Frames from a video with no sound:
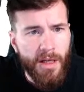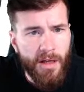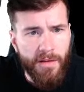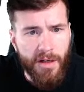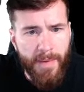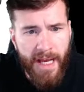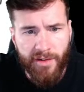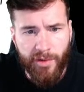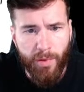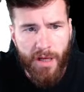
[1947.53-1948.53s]
the demand
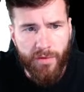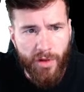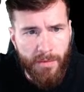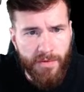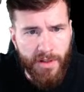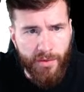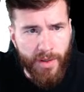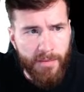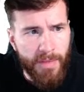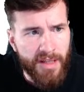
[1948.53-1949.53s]
and supply for loanable funds,
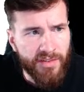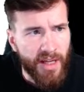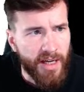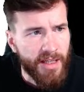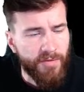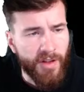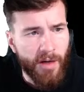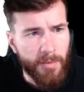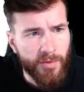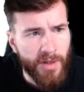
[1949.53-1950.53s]
right? Based on if the
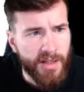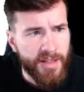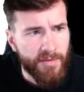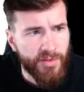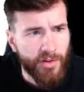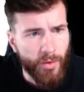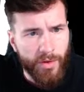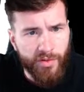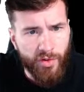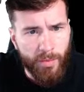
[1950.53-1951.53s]
government's running a deficit or
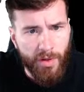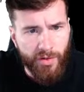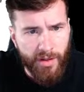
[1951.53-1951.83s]
a surplus.